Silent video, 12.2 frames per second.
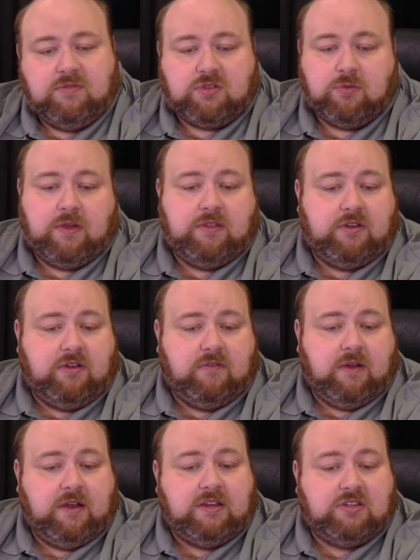So whether you're
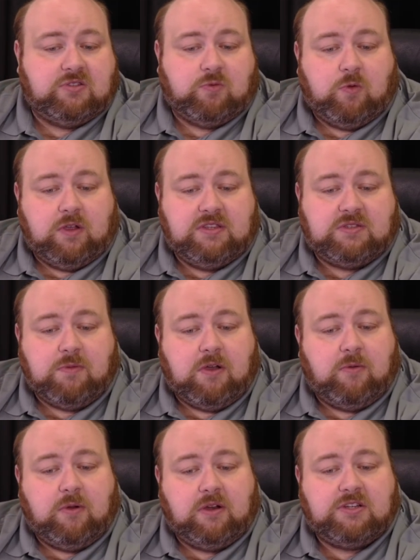running just one
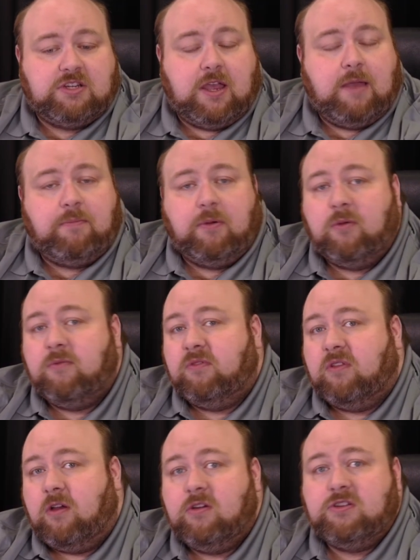small workshop or
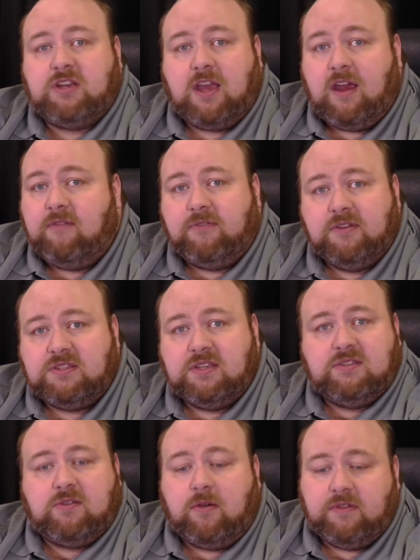large
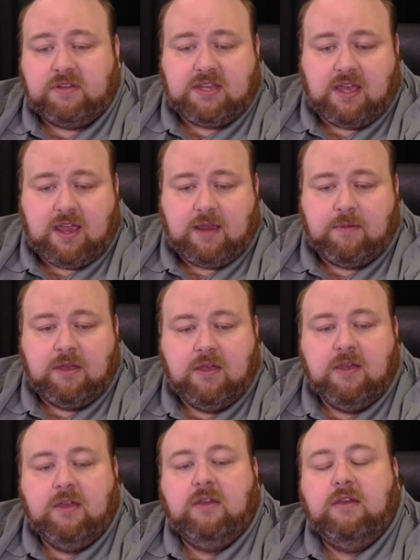conferences all the time,
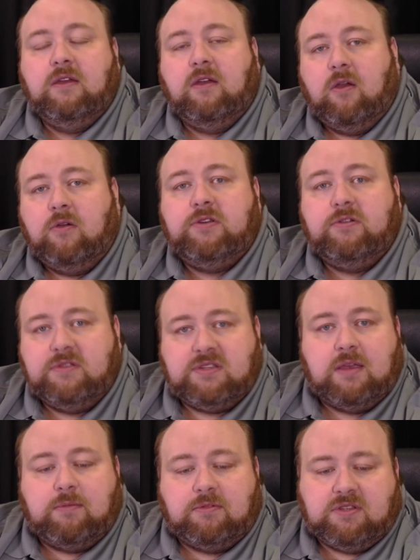Odoo is
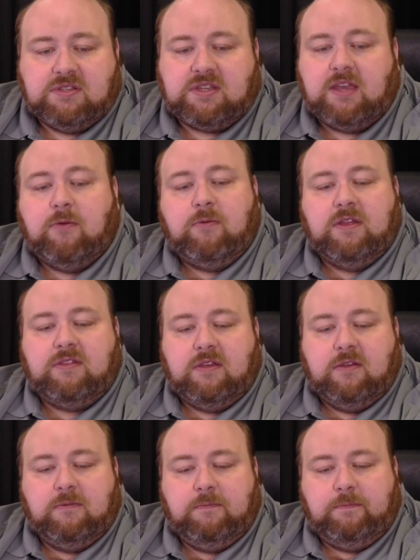able to scale with
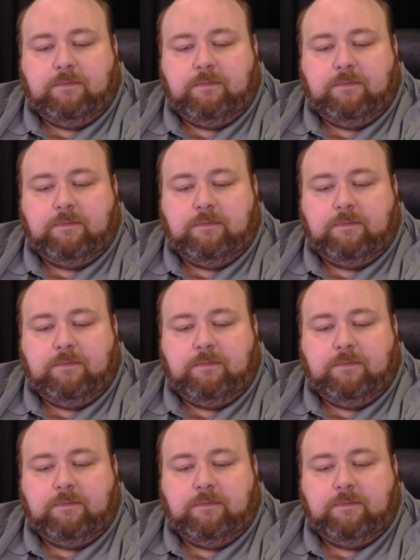you.